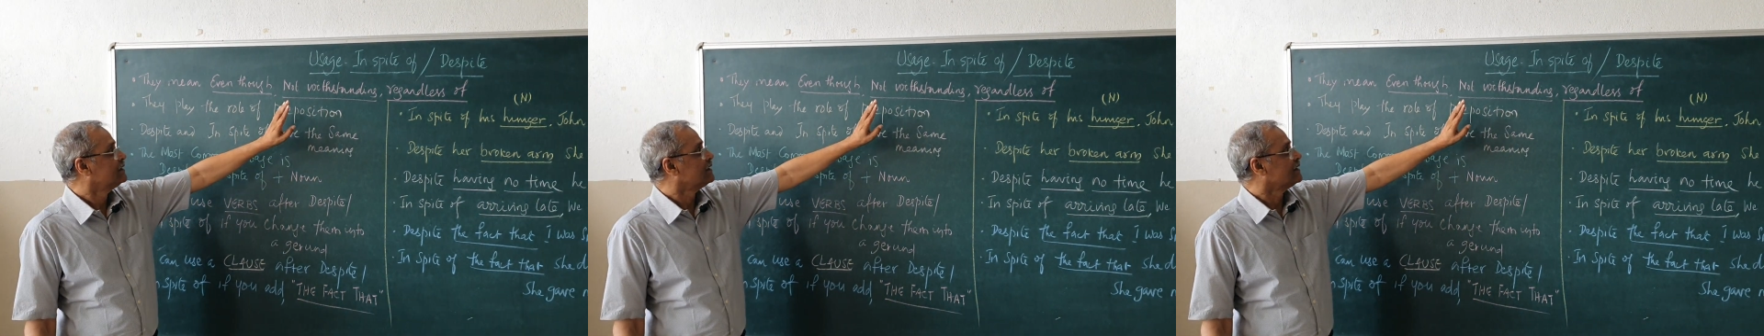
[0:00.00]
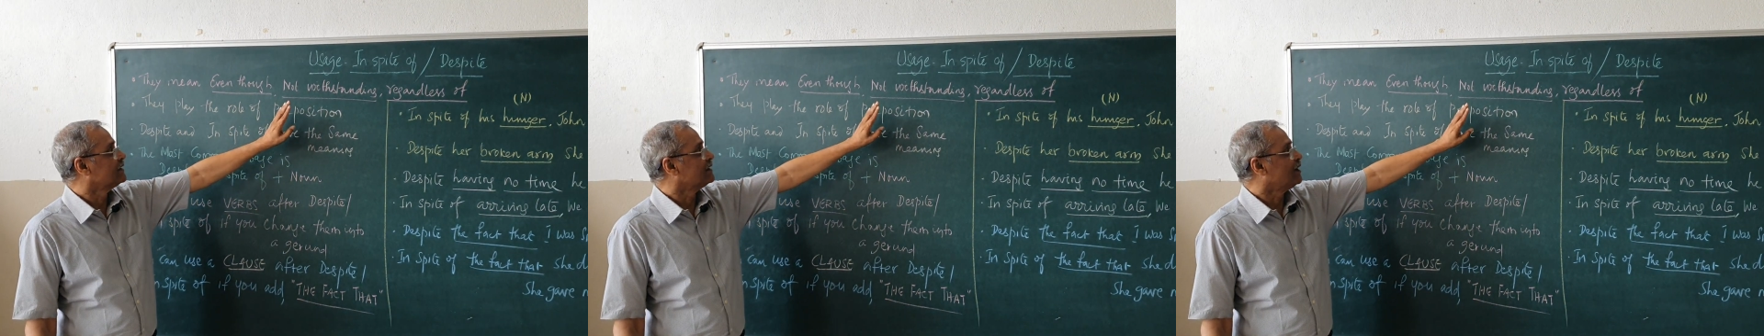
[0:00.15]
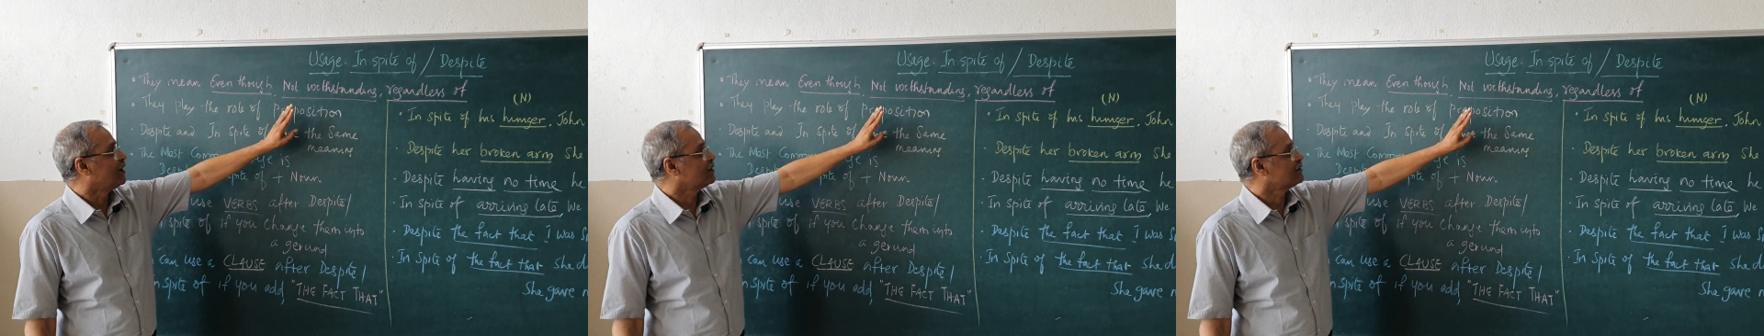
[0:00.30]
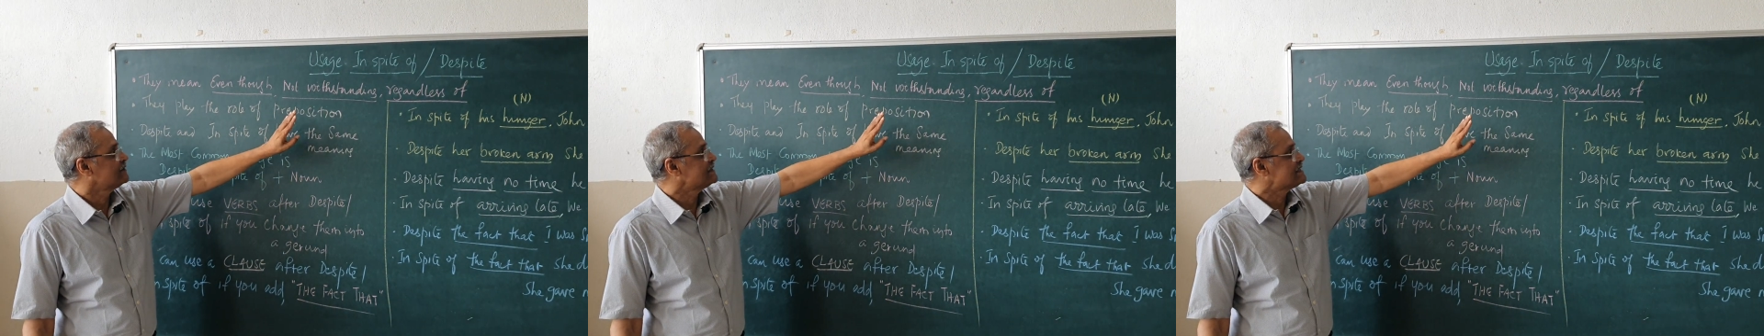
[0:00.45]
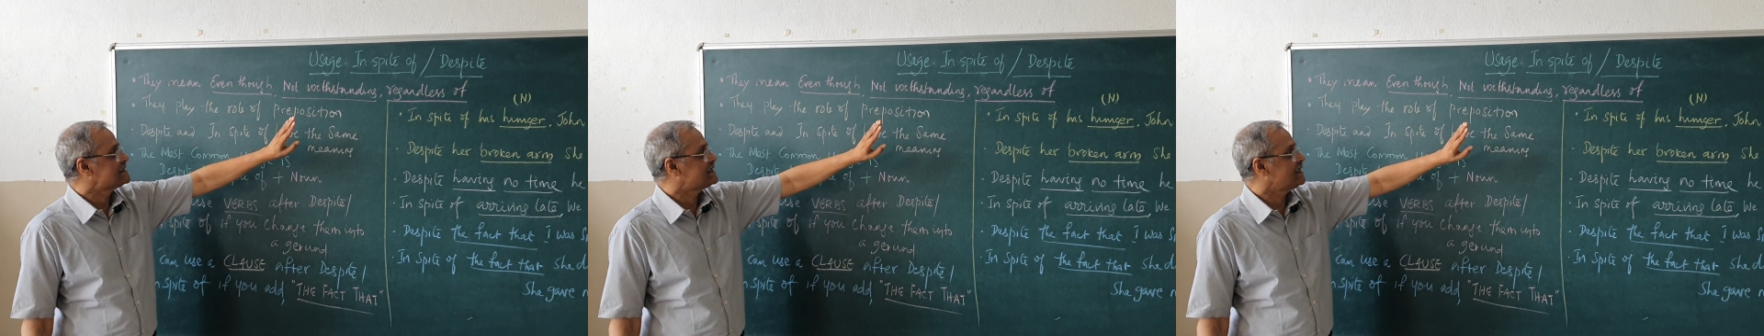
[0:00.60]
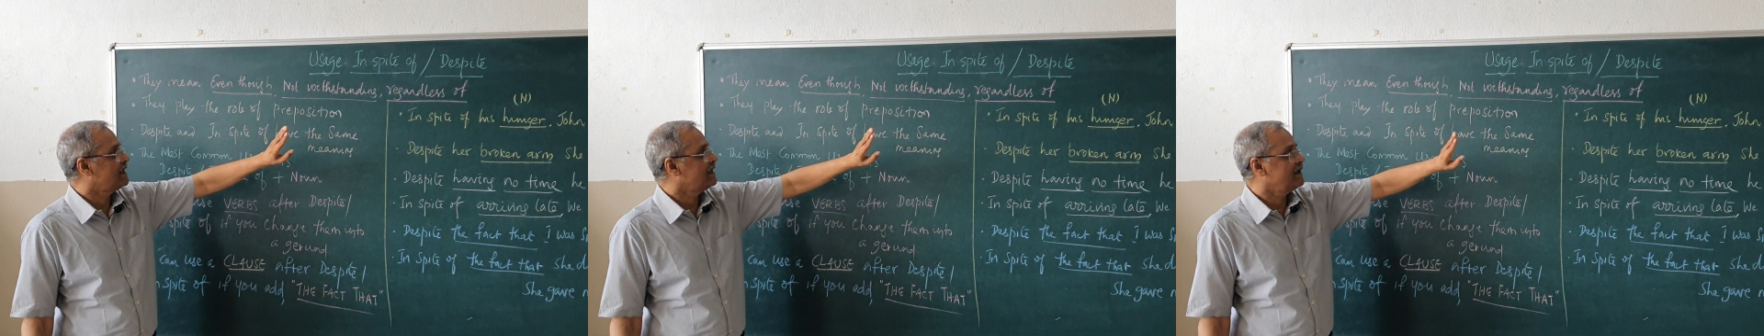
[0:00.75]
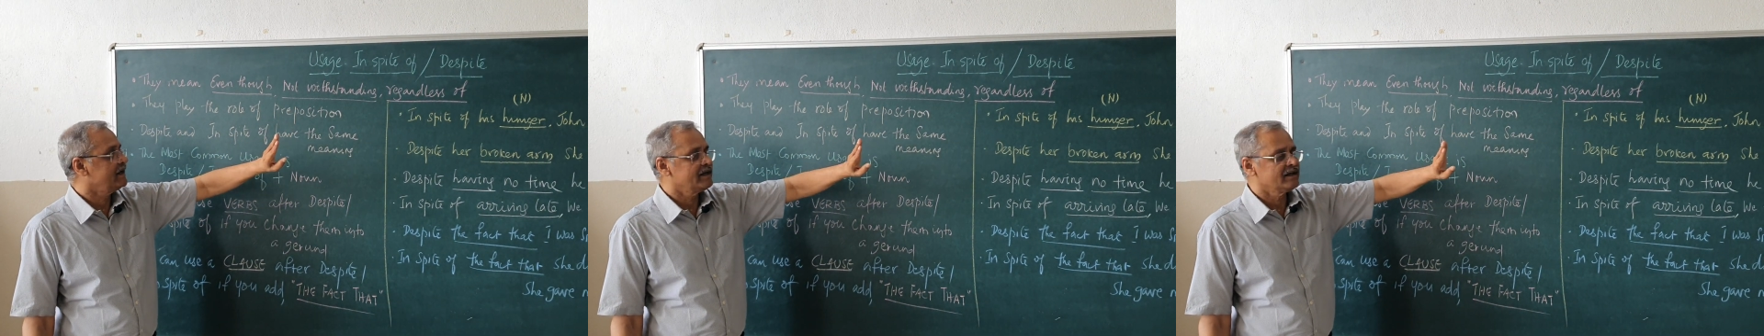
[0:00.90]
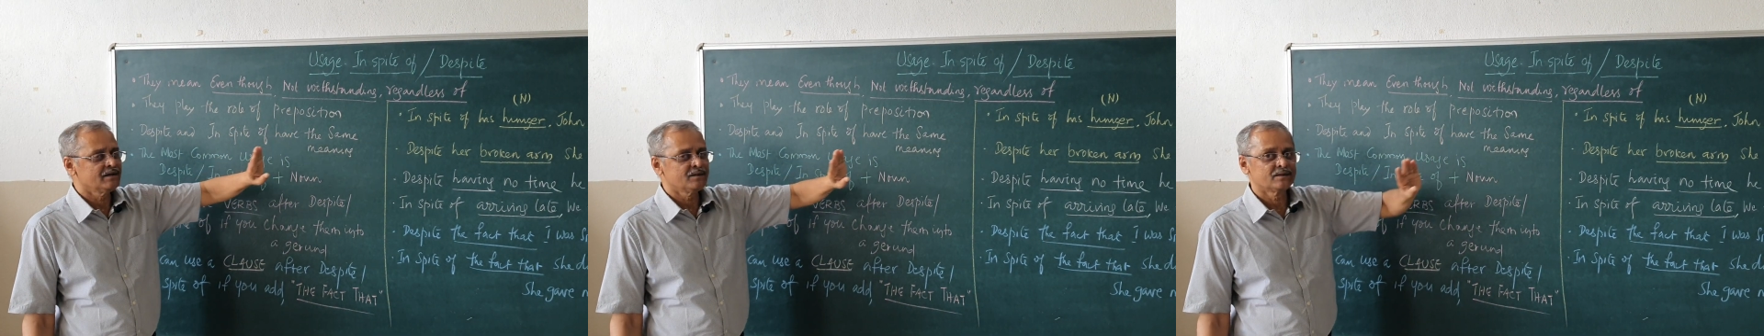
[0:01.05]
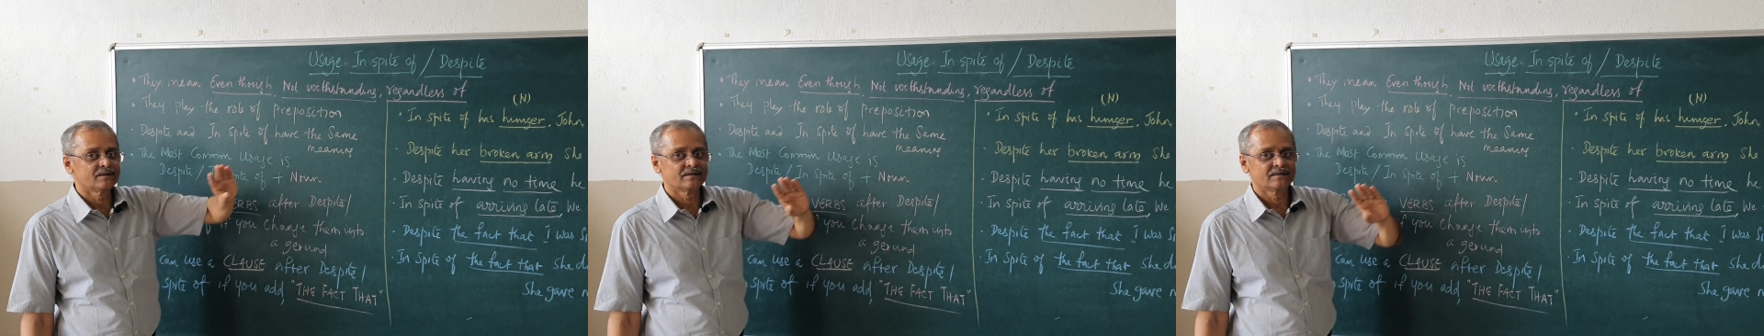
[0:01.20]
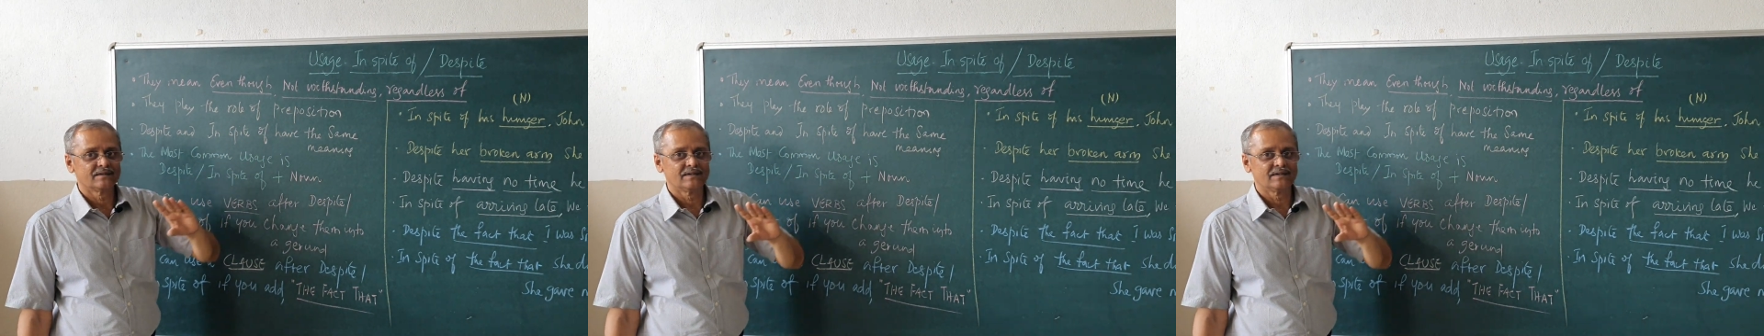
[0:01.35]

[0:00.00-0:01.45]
notwithstanding